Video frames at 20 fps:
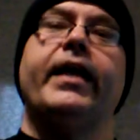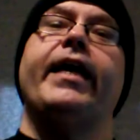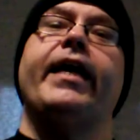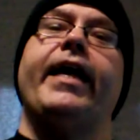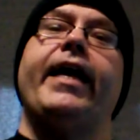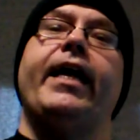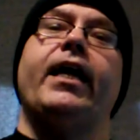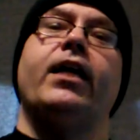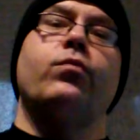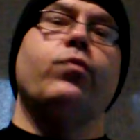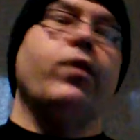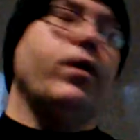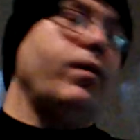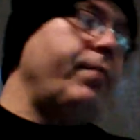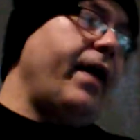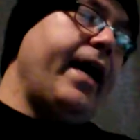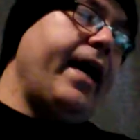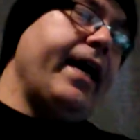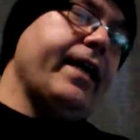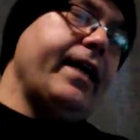And we're
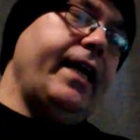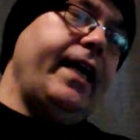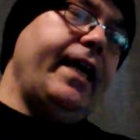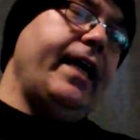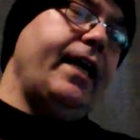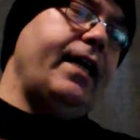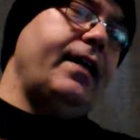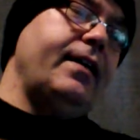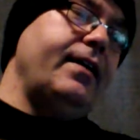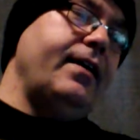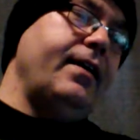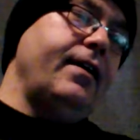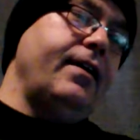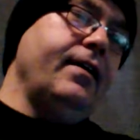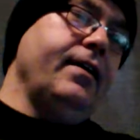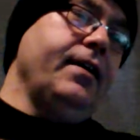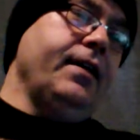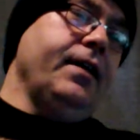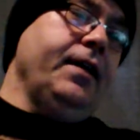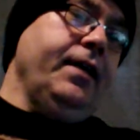back, and
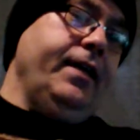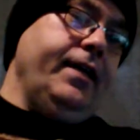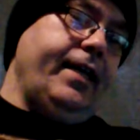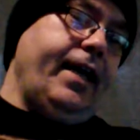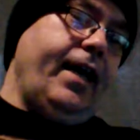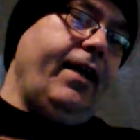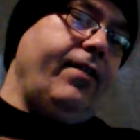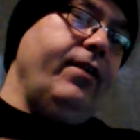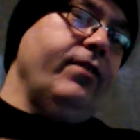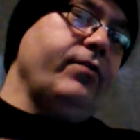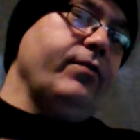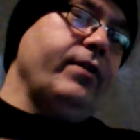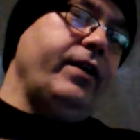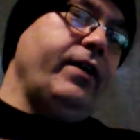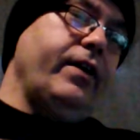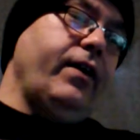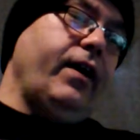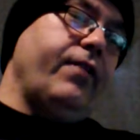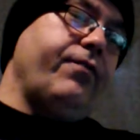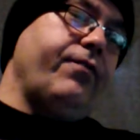yeah, this one
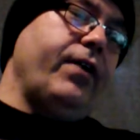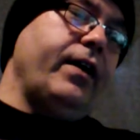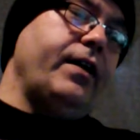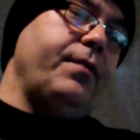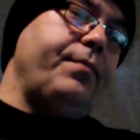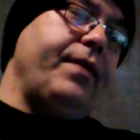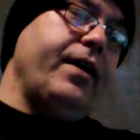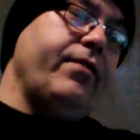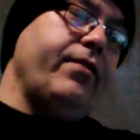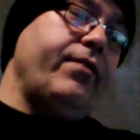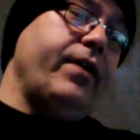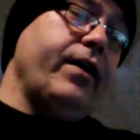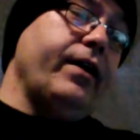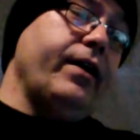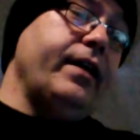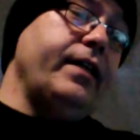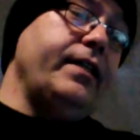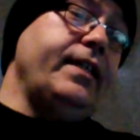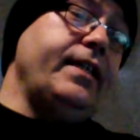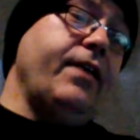here I find to be a
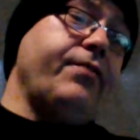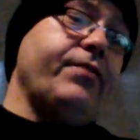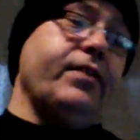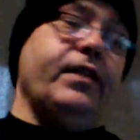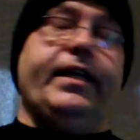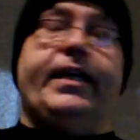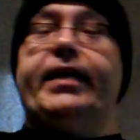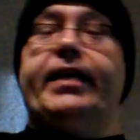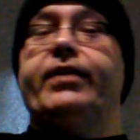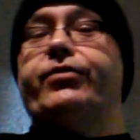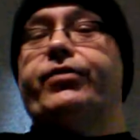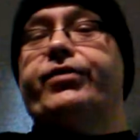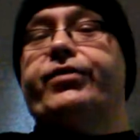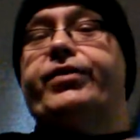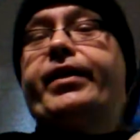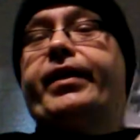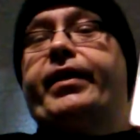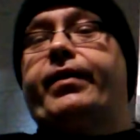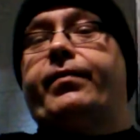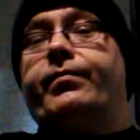very definitely
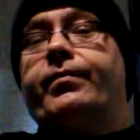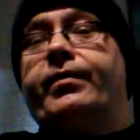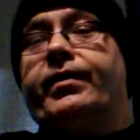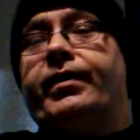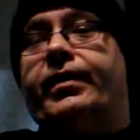interesting